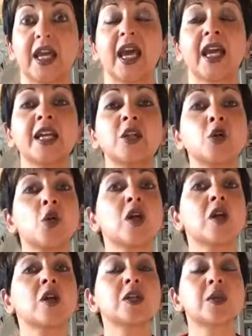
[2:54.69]
And I talk a
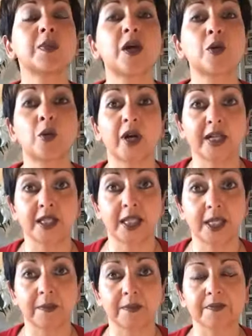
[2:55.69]
lot about writing.